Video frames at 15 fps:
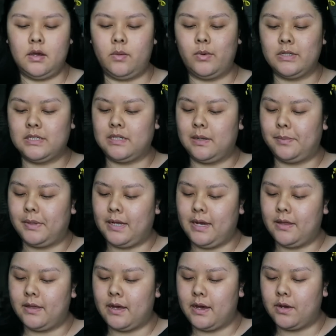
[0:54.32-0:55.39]
And we're just gonna
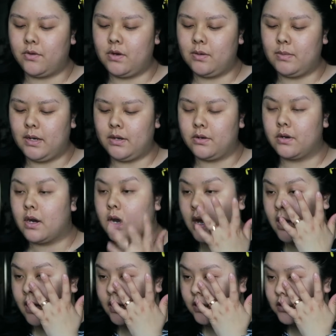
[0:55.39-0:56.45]
apply the eye cream under our
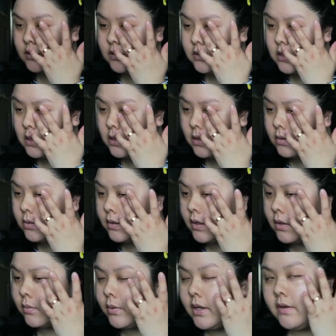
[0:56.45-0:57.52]
eyes with
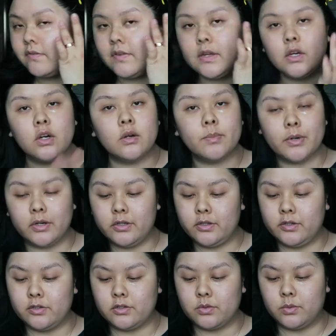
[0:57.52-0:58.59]
our ring finger per
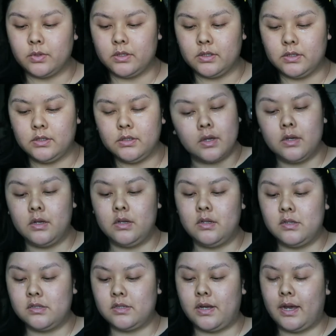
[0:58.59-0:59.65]
usual.
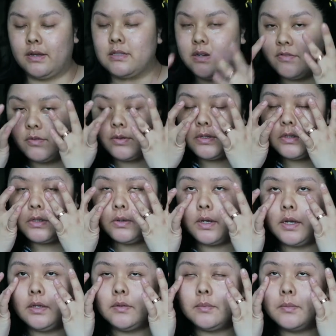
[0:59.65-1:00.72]
So how's everyone
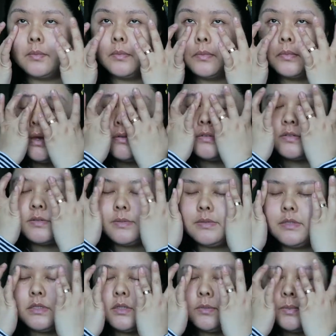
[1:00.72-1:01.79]
doing? I've just
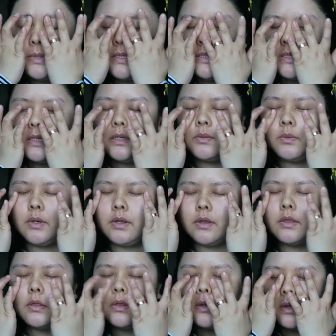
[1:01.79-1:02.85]
been so busy
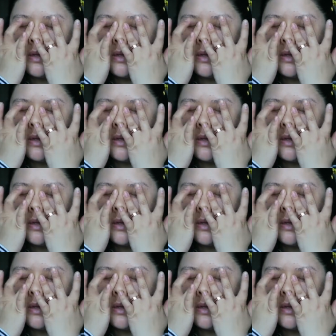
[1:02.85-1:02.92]
with